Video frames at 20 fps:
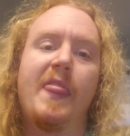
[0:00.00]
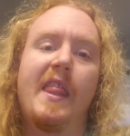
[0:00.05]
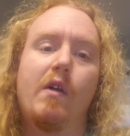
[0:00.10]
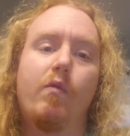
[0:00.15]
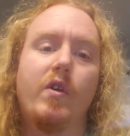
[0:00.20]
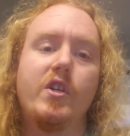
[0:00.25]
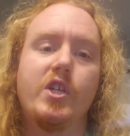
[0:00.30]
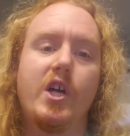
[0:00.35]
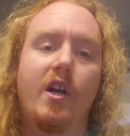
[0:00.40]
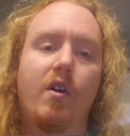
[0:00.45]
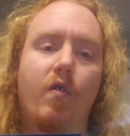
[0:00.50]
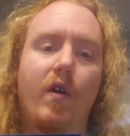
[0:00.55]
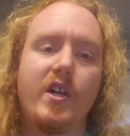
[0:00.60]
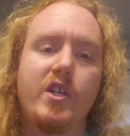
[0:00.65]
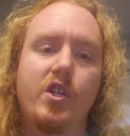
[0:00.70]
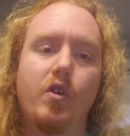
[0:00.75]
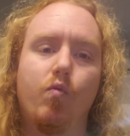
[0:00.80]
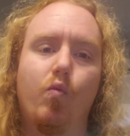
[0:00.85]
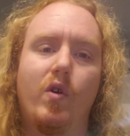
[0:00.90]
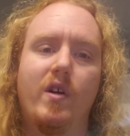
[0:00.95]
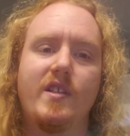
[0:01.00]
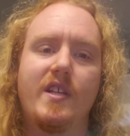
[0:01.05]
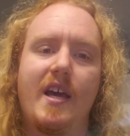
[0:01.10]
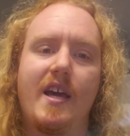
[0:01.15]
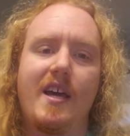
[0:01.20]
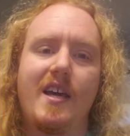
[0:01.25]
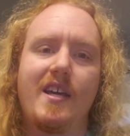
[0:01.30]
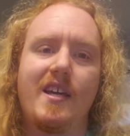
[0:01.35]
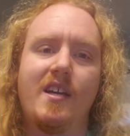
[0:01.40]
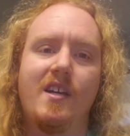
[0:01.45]
Regeneration was
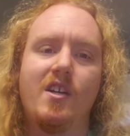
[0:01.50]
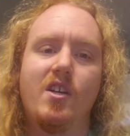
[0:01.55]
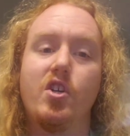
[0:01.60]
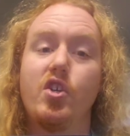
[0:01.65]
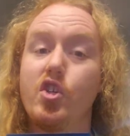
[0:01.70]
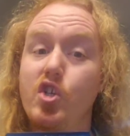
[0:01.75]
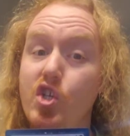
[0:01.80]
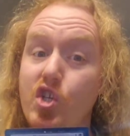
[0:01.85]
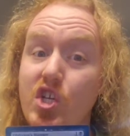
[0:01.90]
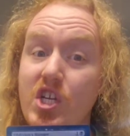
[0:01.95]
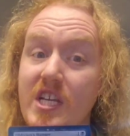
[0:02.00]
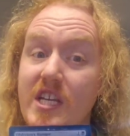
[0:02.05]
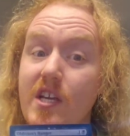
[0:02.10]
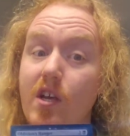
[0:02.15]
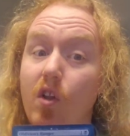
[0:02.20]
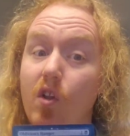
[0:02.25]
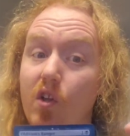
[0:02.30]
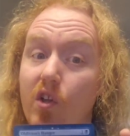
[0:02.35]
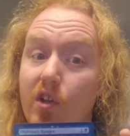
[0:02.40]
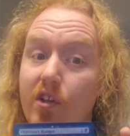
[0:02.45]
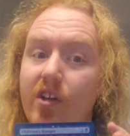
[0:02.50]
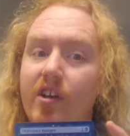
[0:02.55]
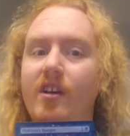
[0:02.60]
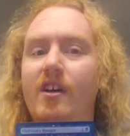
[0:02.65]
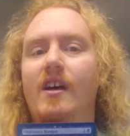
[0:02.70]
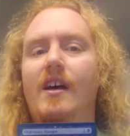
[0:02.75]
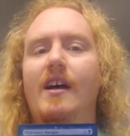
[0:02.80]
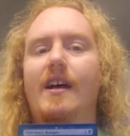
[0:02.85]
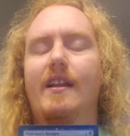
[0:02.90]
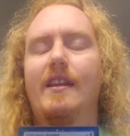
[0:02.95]
a shield
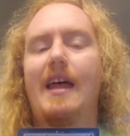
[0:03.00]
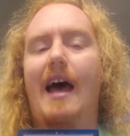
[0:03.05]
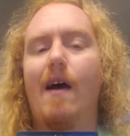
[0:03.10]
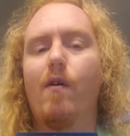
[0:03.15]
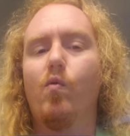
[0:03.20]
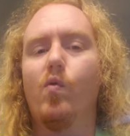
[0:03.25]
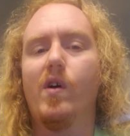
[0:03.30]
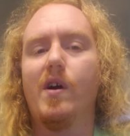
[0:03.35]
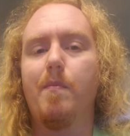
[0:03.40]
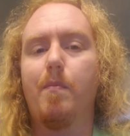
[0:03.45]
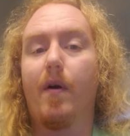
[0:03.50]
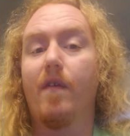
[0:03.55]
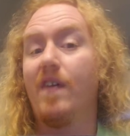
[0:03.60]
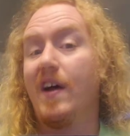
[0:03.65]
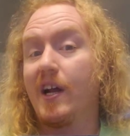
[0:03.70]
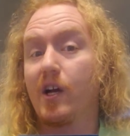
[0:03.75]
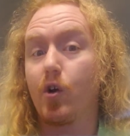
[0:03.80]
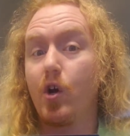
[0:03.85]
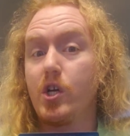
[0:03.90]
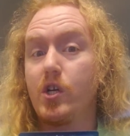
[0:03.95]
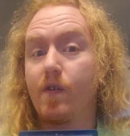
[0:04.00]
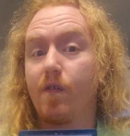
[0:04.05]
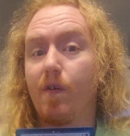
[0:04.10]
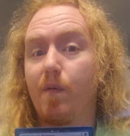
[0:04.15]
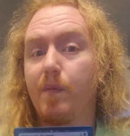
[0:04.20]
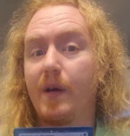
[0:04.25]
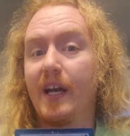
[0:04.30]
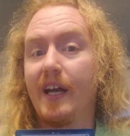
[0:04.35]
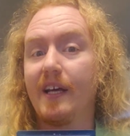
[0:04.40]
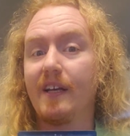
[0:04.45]
that would prevent a creature from
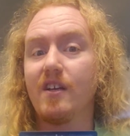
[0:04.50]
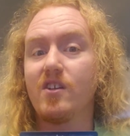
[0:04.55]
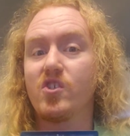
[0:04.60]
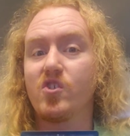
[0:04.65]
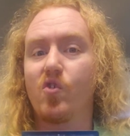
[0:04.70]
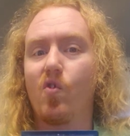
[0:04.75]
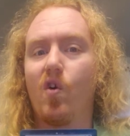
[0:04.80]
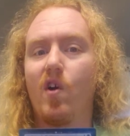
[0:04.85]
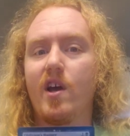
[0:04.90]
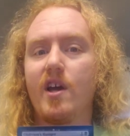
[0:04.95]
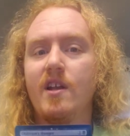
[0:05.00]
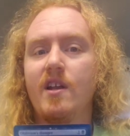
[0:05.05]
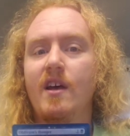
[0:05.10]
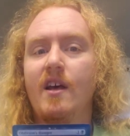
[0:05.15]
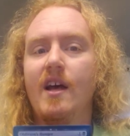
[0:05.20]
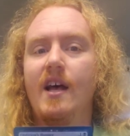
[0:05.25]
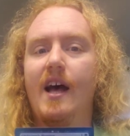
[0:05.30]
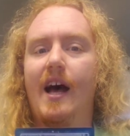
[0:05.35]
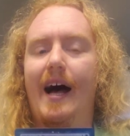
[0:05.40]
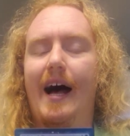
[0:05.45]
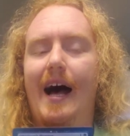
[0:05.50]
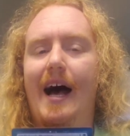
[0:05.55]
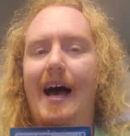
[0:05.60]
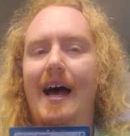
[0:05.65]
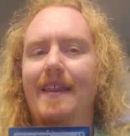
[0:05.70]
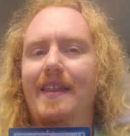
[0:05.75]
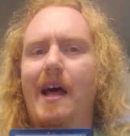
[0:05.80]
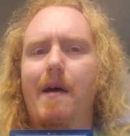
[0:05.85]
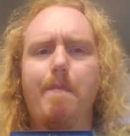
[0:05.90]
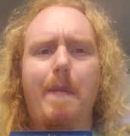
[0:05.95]
getting destroyed.
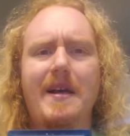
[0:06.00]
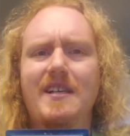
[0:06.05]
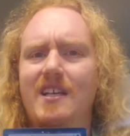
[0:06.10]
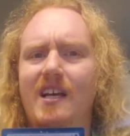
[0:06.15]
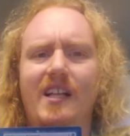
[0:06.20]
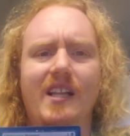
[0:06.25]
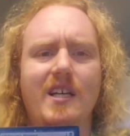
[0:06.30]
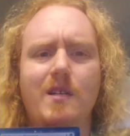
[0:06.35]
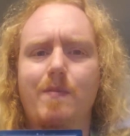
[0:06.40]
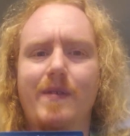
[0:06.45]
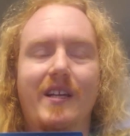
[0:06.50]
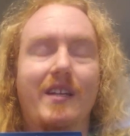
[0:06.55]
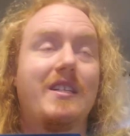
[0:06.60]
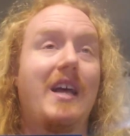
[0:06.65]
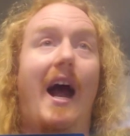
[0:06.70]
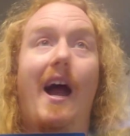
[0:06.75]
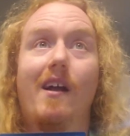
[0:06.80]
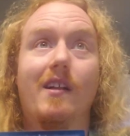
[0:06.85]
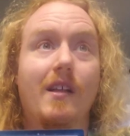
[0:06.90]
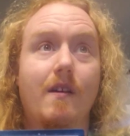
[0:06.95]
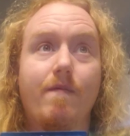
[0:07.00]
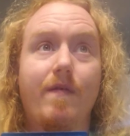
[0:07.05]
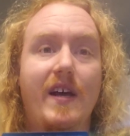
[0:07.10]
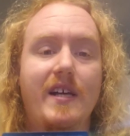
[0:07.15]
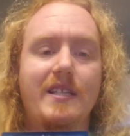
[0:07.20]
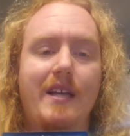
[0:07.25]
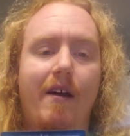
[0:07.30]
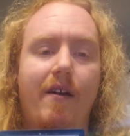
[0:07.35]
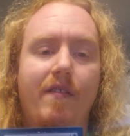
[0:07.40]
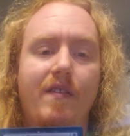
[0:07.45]
And that basically has been entirely
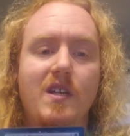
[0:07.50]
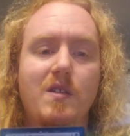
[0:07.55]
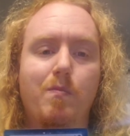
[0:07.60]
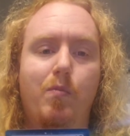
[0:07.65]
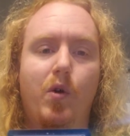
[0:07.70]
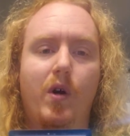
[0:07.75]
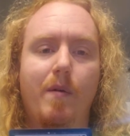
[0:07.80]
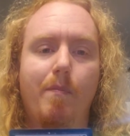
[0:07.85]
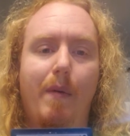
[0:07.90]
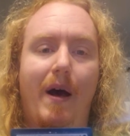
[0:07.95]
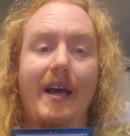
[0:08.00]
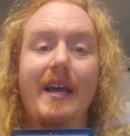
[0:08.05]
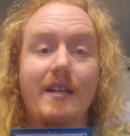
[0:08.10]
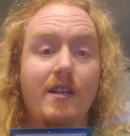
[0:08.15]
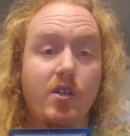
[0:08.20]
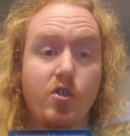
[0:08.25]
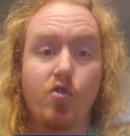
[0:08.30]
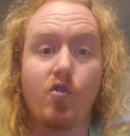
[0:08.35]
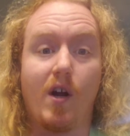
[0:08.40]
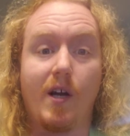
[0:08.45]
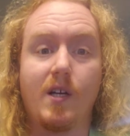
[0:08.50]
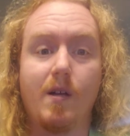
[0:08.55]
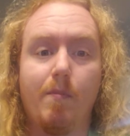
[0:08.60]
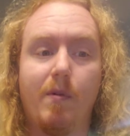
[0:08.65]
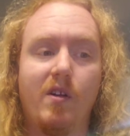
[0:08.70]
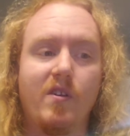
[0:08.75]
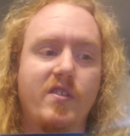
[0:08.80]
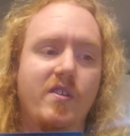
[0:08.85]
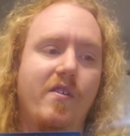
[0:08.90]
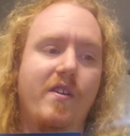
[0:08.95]
phased out at this point by
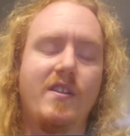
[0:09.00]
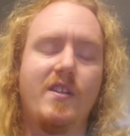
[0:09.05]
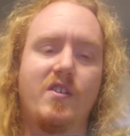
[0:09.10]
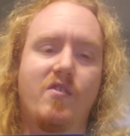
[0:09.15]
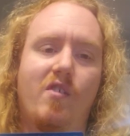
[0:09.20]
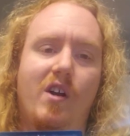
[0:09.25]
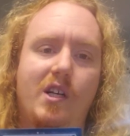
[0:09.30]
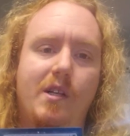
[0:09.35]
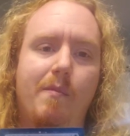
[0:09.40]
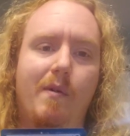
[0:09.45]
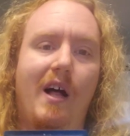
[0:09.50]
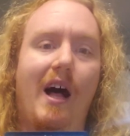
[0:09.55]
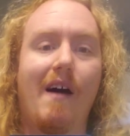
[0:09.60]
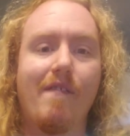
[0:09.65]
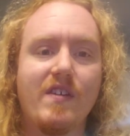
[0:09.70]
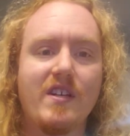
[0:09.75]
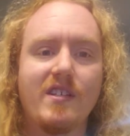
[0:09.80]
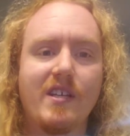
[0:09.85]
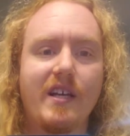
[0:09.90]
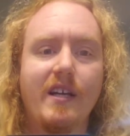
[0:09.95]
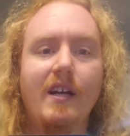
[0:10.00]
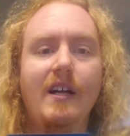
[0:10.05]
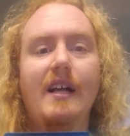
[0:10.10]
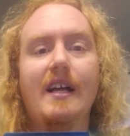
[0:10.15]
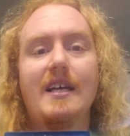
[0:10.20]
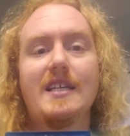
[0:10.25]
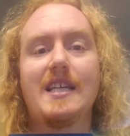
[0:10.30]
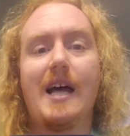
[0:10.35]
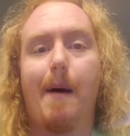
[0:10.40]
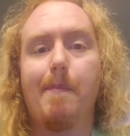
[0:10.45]
Indestructible. So Indestructible obviously
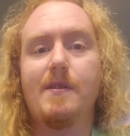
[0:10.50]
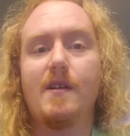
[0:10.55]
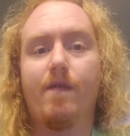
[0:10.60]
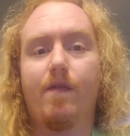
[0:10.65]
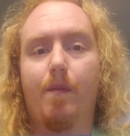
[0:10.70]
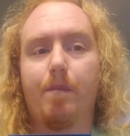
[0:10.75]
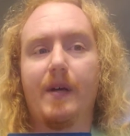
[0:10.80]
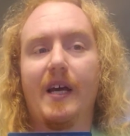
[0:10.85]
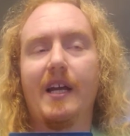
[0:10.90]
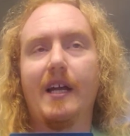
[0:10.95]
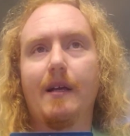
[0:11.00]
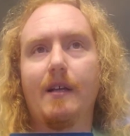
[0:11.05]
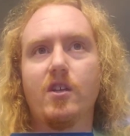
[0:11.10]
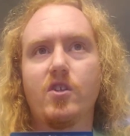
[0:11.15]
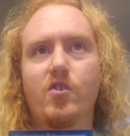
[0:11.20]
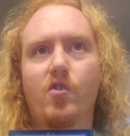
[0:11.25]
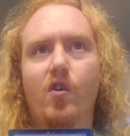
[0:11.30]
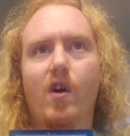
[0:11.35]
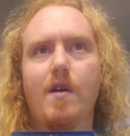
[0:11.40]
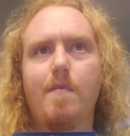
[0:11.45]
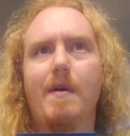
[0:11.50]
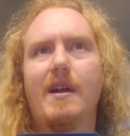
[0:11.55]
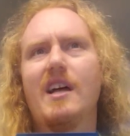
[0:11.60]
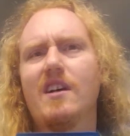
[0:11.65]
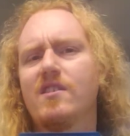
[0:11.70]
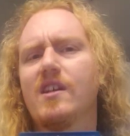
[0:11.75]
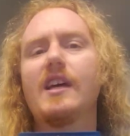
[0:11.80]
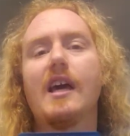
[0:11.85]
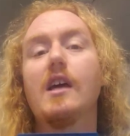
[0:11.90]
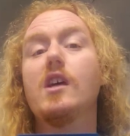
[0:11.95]
stops it from getting destroyed, but
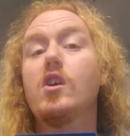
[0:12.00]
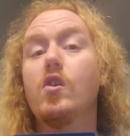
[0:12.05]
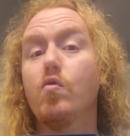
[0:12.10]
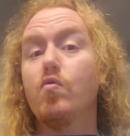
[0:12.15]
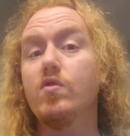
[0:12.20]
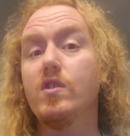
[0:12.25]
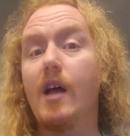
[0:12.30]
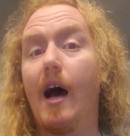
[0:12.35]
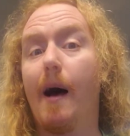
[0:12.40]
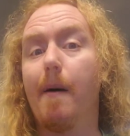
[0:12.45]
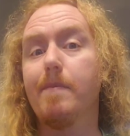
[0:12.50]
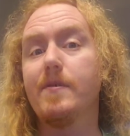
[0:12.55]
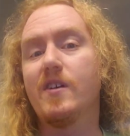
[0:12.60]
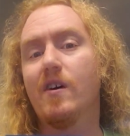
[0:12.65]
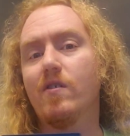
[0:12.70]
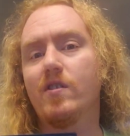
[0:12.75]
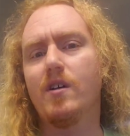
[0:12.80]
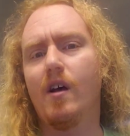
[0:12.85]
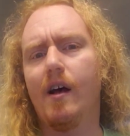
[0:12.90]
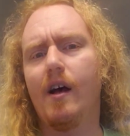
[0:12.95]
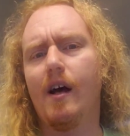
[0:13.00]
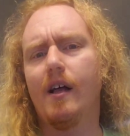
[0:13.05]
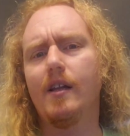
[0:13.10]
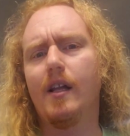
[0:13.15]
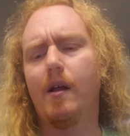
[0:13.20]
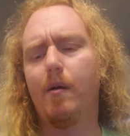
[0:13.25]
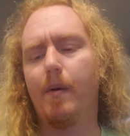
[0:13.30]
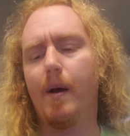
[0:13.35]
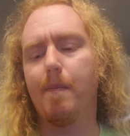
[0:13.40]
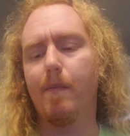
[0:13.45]
doesn't get used up. So it's a
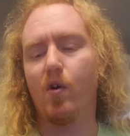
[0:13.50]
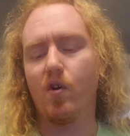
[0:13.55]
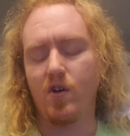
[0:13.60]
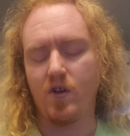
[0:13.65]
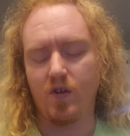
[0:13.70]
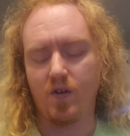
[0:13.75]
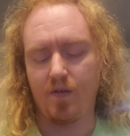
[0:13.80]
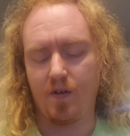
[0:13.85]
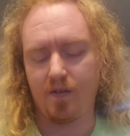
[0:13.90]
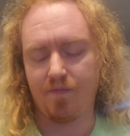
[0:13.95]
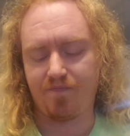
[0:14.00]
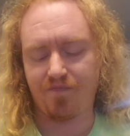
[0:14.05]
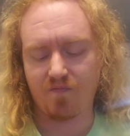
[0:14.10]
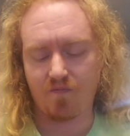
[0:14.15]
little bit more useful.